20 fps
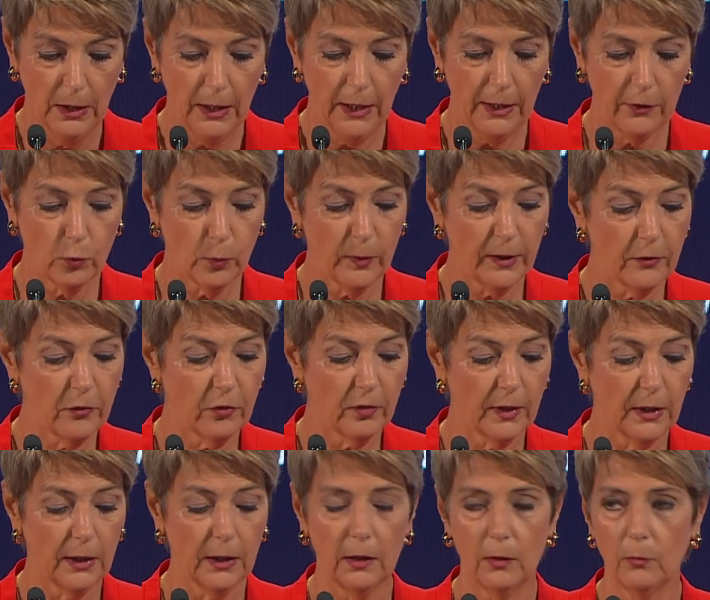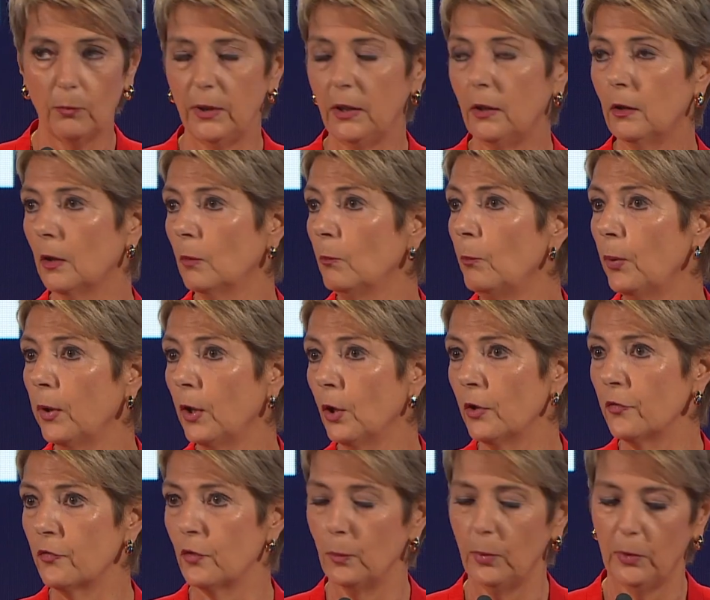has once again become
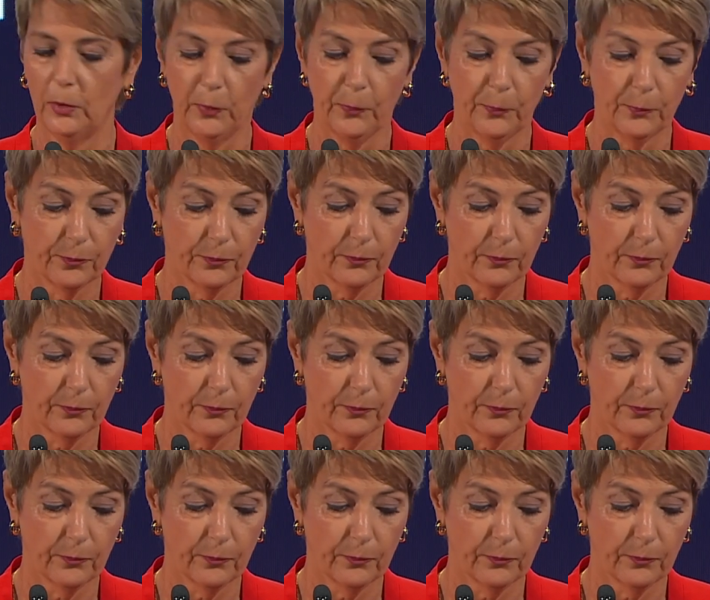plausible.